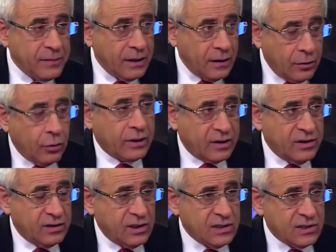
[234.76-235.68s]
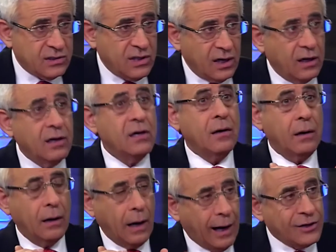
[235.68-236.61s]
look at it as their
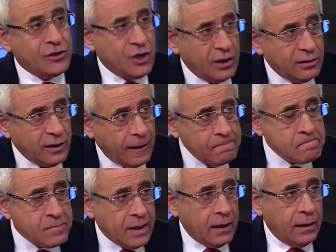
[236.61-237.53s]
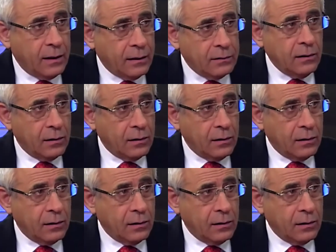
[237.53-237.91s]
agenda and